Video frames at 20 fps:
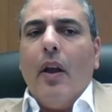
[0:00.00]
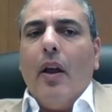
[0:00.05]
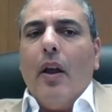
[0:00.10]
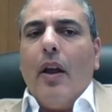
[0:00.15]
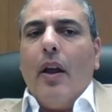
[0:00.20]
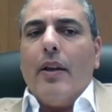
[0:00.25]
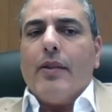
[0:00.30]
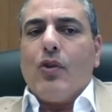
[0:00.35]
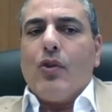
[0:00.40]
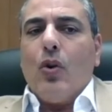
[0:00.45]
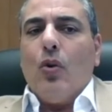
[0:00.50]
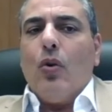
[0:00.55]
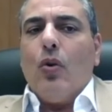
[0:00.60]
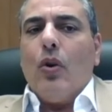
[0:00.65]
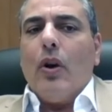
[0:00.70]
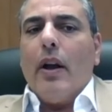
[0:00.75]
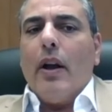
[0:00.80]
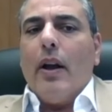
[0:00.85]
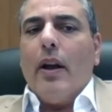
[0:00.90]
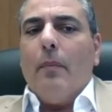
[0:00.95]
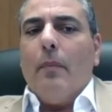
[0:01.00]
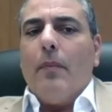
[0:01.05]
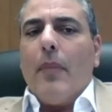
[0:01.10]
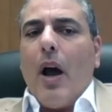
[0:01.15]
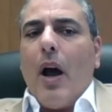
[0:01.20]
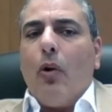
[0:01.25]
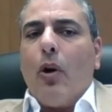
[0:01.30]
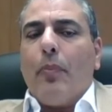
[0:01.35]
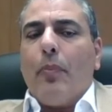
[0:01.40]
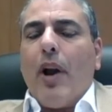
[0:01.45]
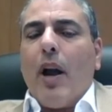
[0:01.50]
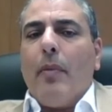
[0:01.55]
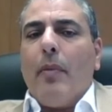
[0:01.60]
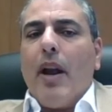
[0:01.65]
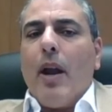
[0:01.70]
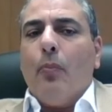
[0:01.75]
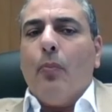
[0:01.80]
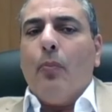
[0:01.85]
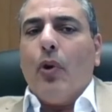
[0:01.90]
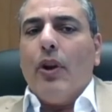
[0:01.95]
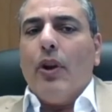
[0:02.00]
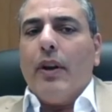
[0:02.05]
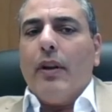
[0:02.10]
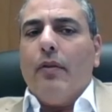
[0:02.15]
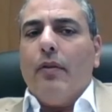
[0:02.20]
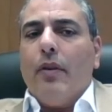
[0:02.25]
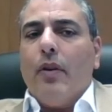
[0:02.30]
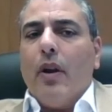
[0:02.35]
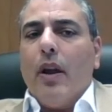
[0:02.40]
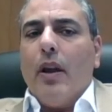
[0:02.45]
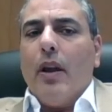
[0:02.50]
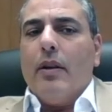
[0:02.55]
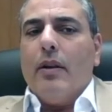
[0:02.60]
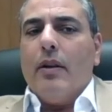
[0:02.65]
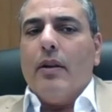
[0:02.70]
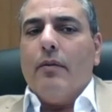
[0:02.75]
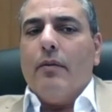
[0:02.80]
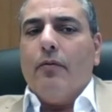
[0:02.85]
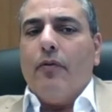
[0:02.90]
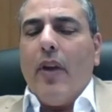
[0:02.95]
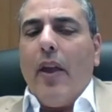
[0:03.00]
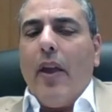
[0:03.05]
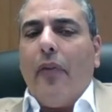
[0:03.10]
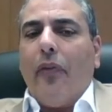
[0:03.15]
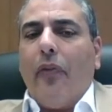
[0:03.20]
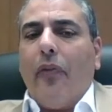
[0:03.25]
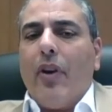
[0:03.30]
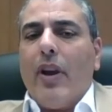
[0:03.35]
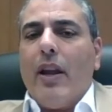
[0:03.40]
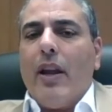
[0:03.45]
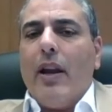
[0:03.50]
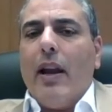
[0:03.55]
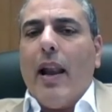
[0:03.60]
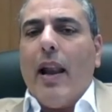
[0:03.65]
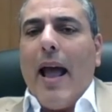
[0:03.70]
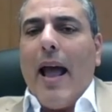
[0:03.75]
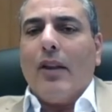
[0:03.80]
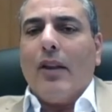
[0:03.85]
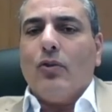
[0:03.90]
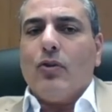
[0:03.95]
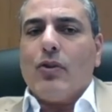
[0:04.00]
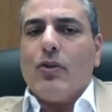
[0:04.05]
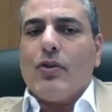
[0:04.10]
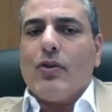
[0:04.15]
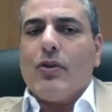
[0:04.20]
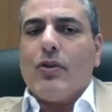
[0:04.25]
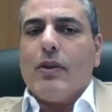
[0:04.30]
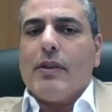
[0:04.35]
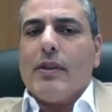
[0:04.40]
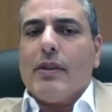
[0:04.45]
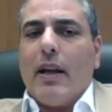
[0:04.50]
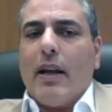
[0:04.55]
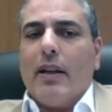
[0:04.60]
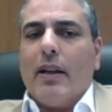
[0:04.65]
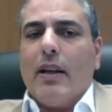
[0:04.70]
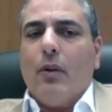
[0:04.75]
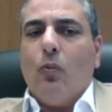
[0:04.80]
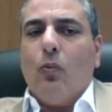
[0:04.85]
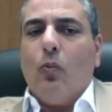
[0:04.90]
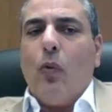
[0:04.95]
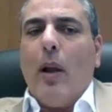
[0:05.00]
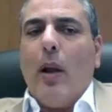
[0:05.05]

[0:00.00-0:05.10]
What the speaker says: So our primary endpoint in phase 3 LELANTOS study will